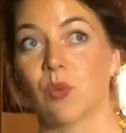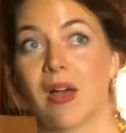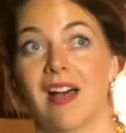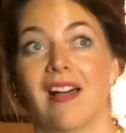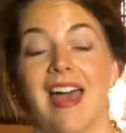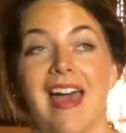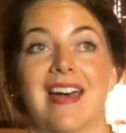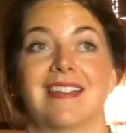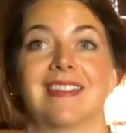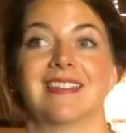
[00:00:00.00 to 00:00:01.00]
well
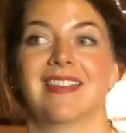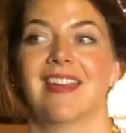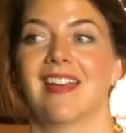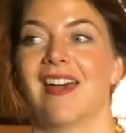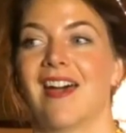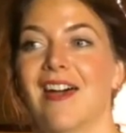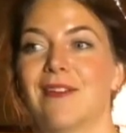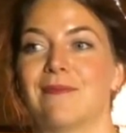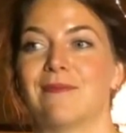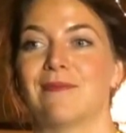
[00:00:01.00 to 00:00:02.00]
as
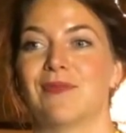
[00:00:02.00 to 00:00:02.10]
um,